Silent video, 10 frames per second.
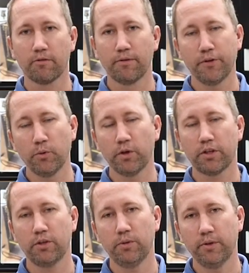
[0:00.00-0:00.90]
to review
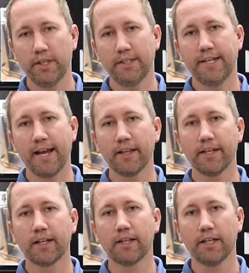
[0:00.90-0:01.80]
with you the
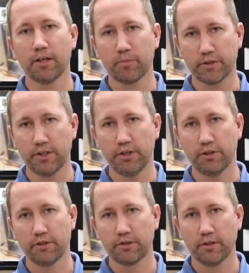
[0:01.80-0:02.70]
daily cleaning
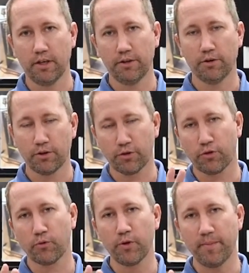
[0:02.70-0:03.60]
procedures, and there are
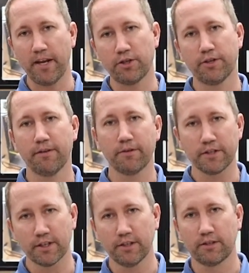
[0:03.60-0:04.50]
three major
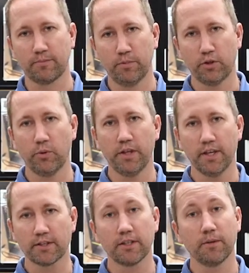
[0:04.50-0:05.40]
differences between
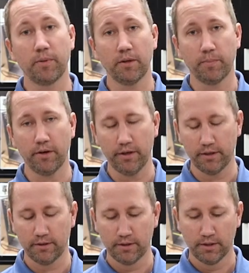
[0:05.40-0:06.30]
this and the peak period.